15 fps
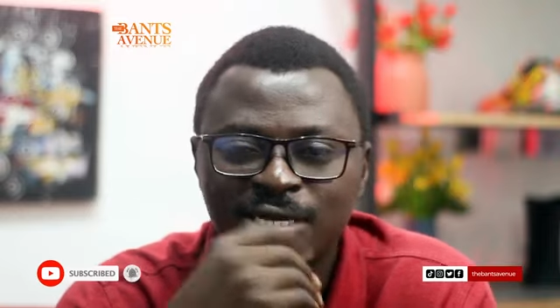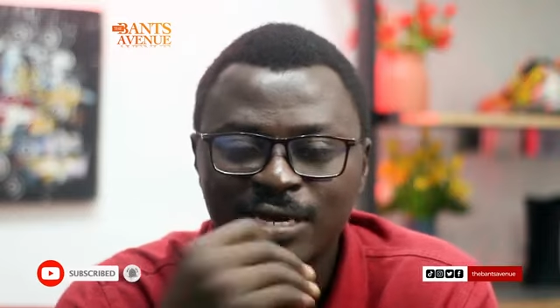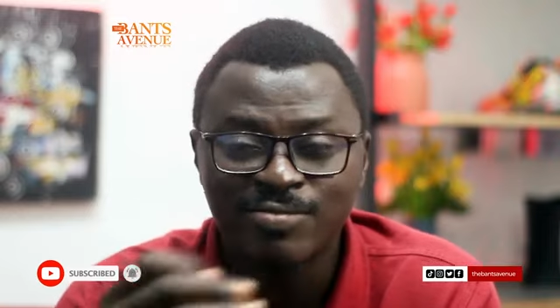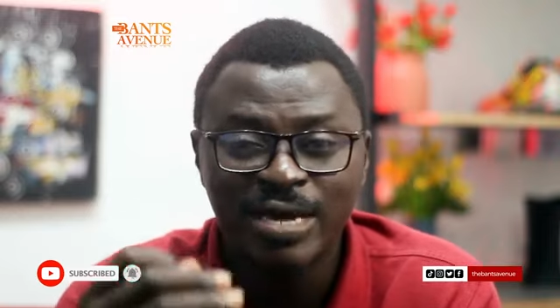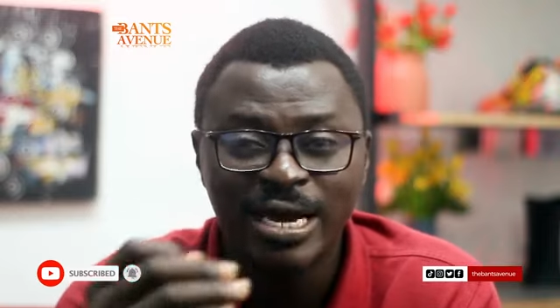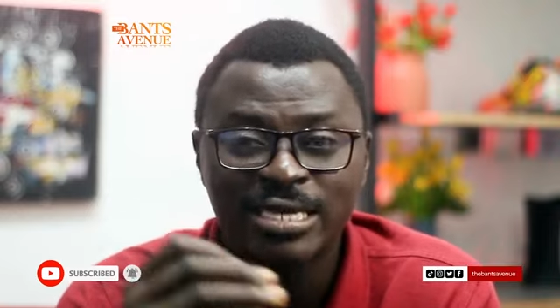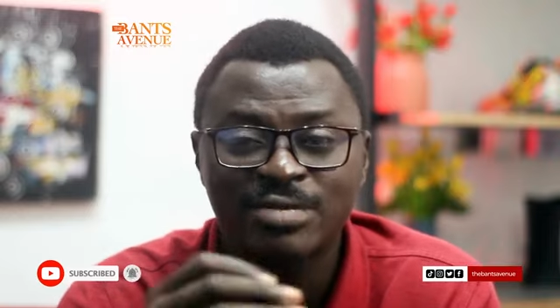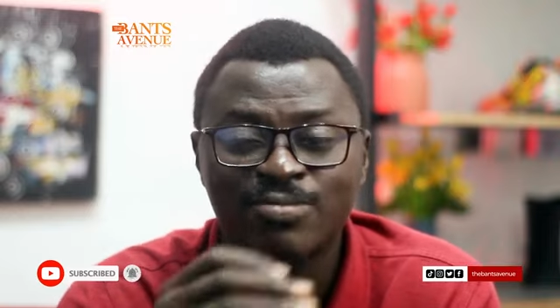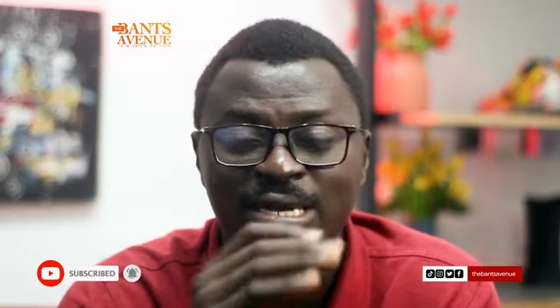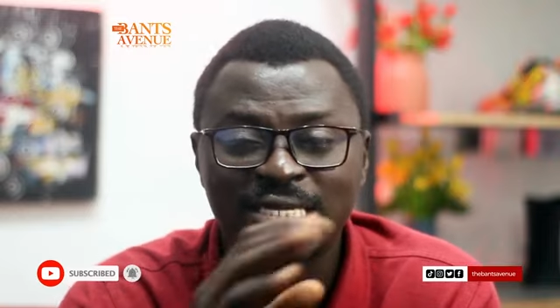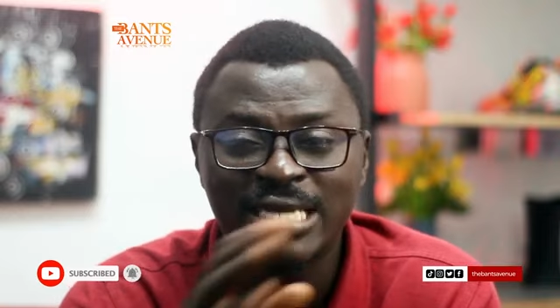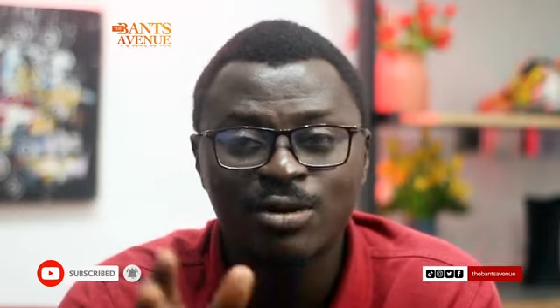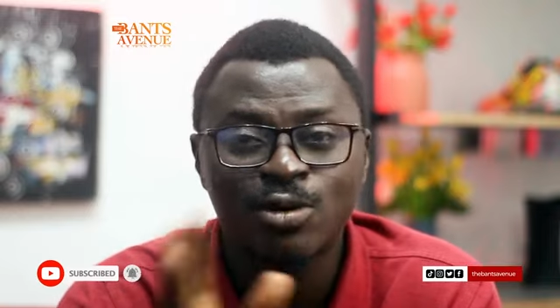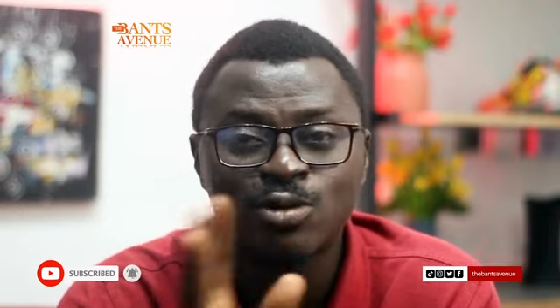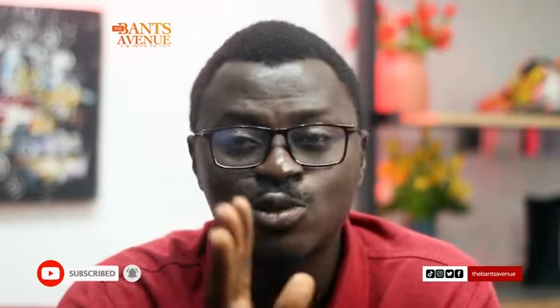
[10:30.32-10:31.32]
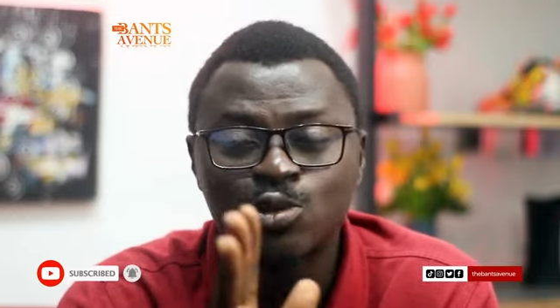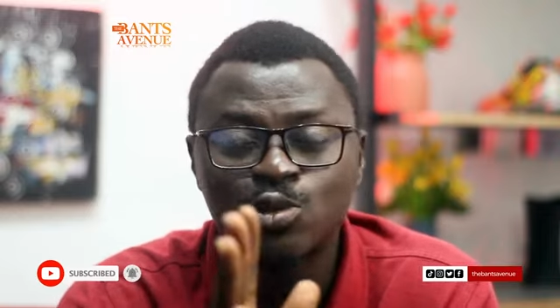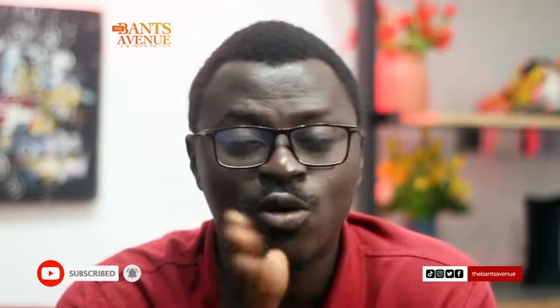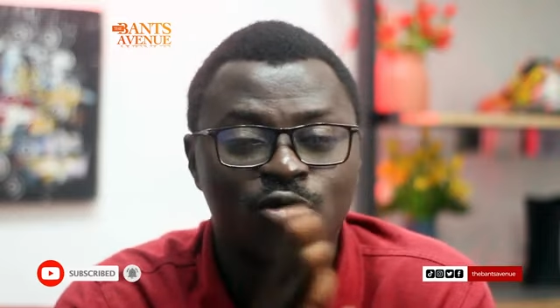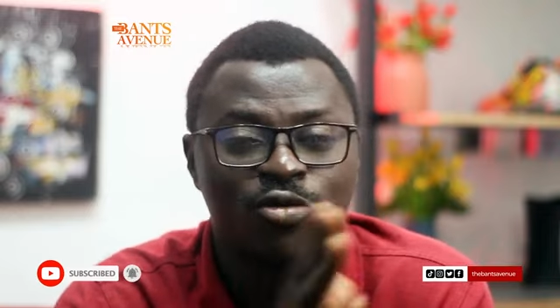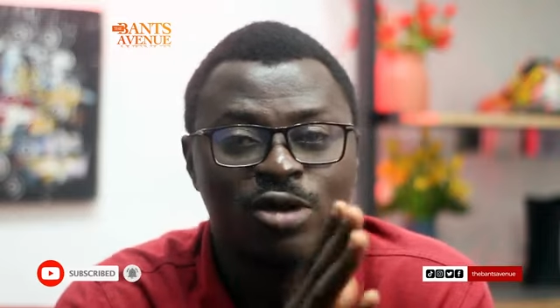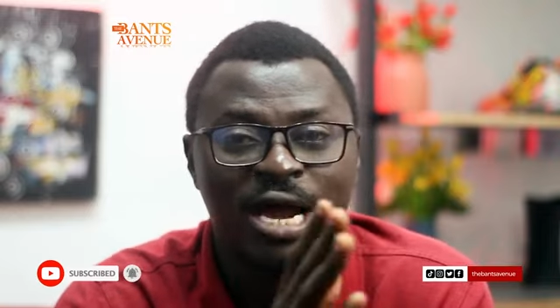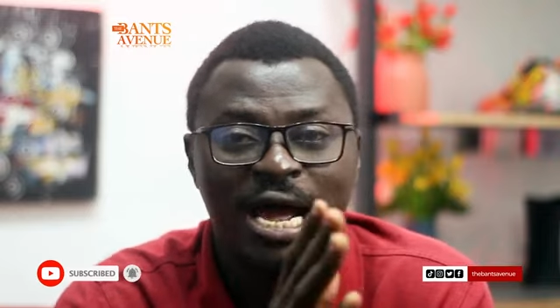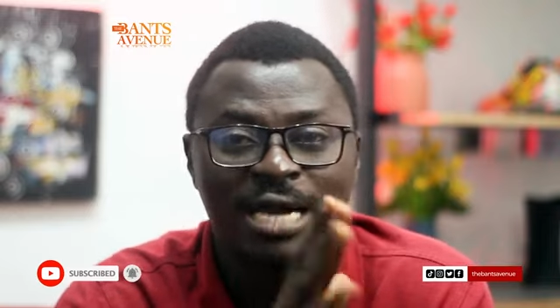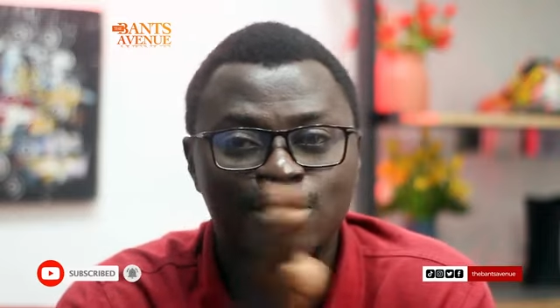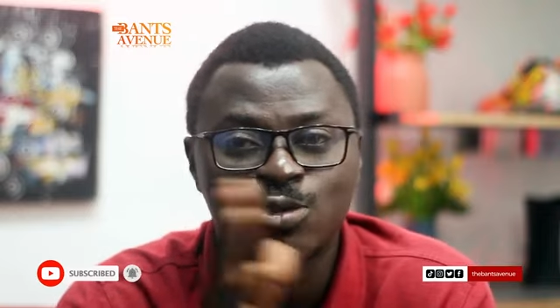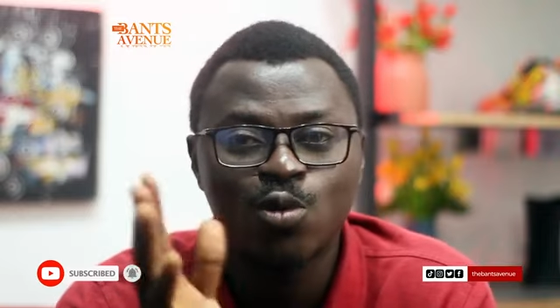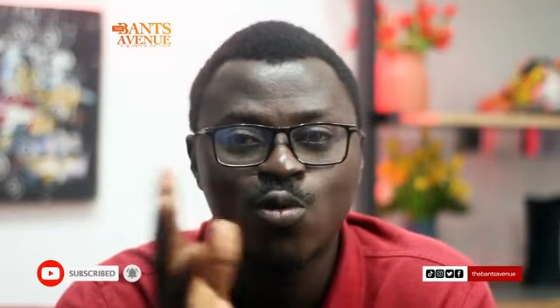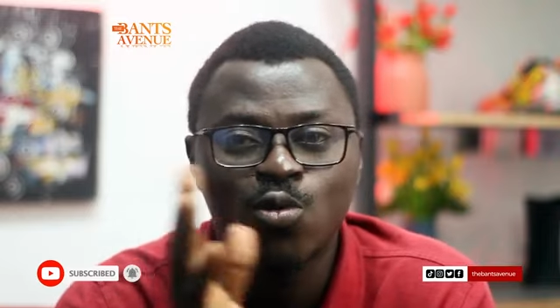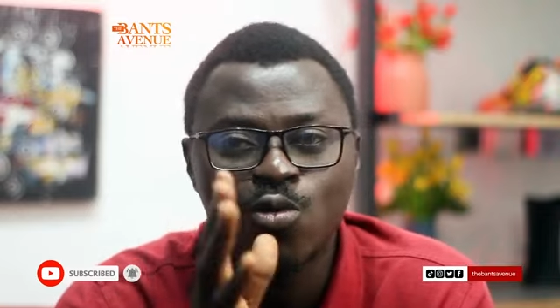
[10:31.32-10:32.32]
Sometimes it's better not to talk
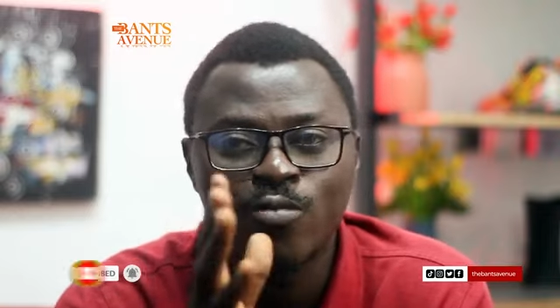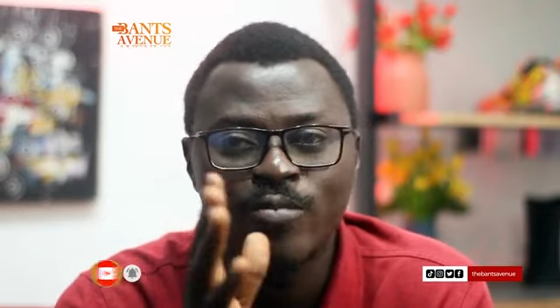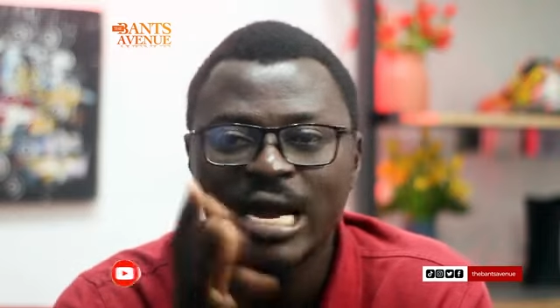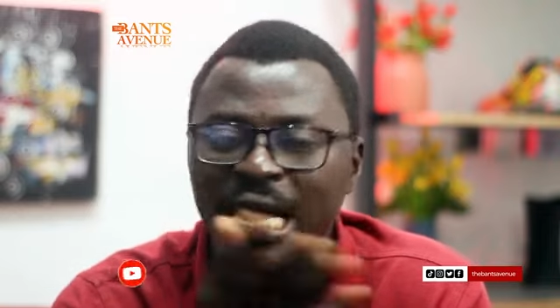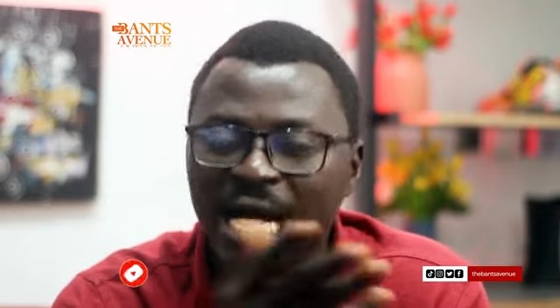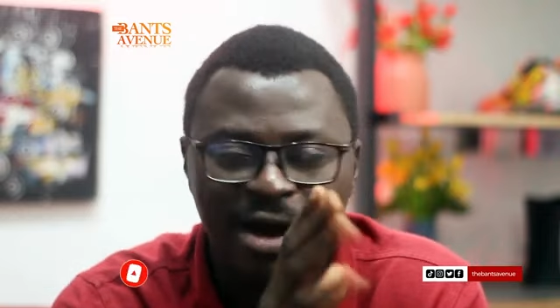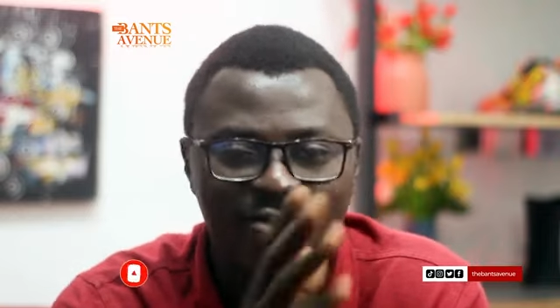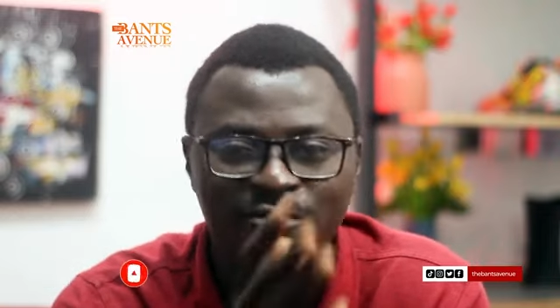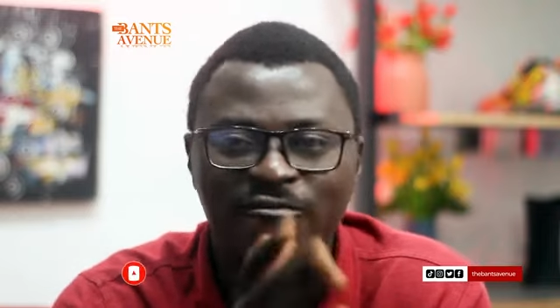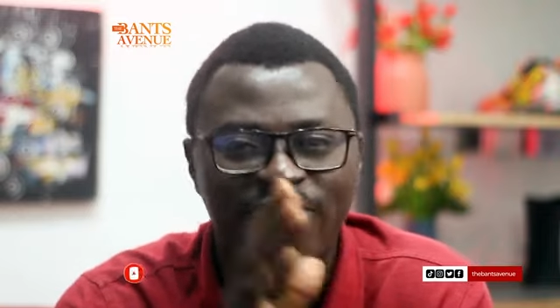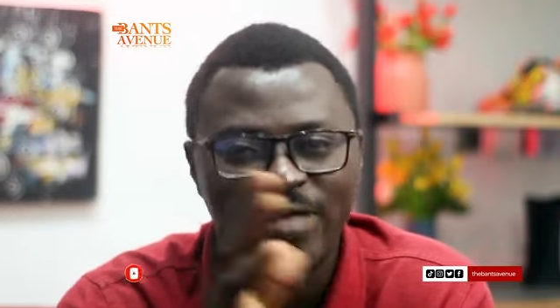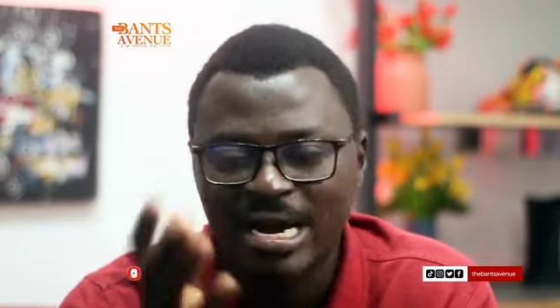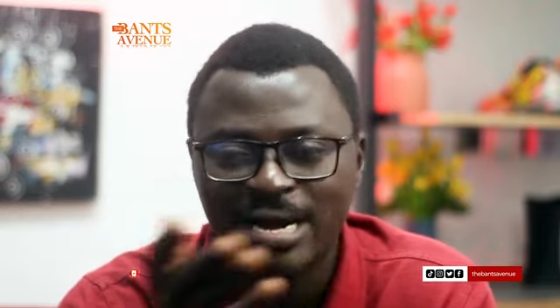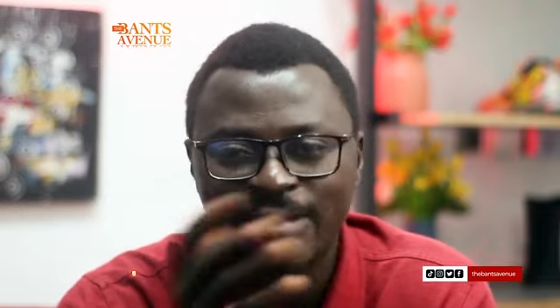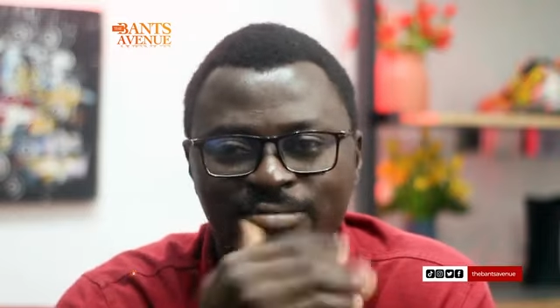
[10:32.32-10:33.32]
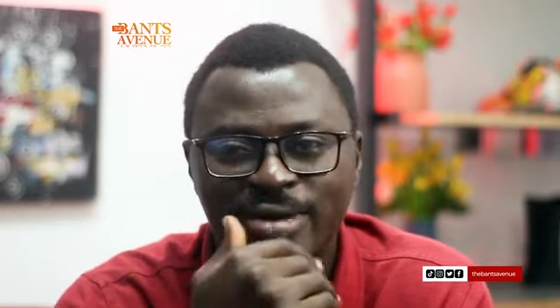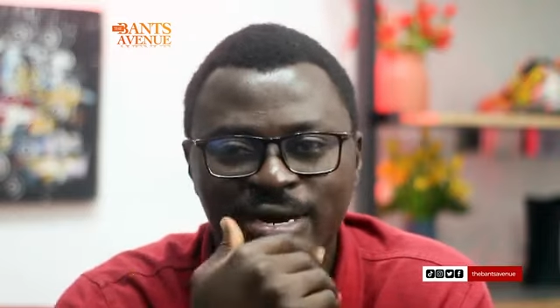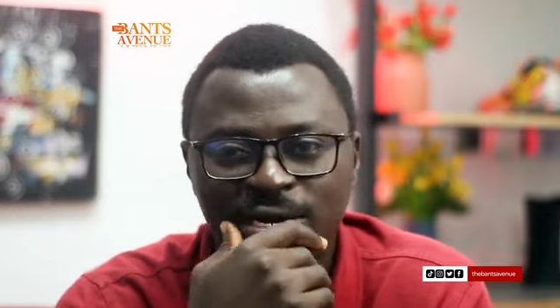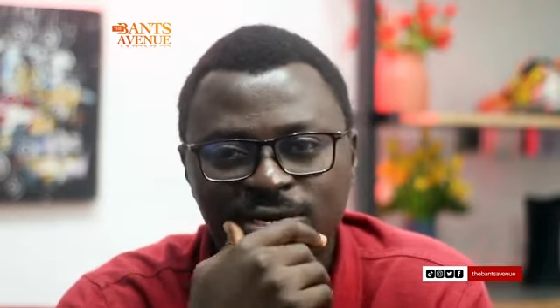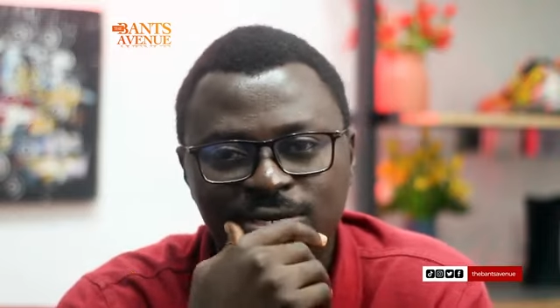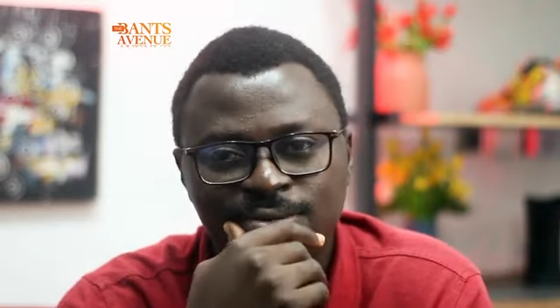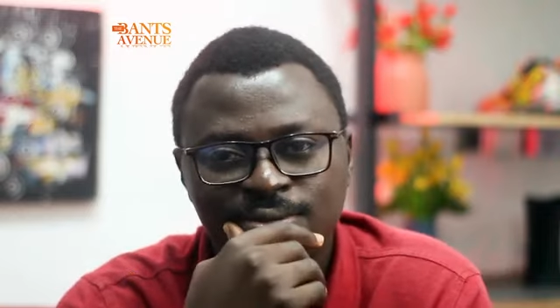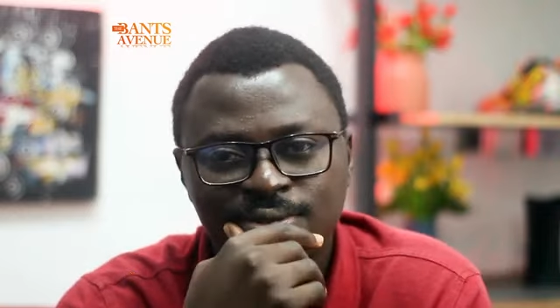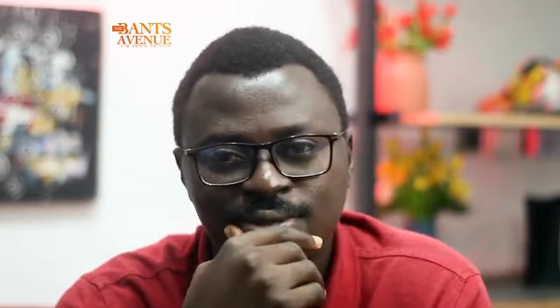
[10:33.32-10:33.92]
crap at all. Man, how on for camera?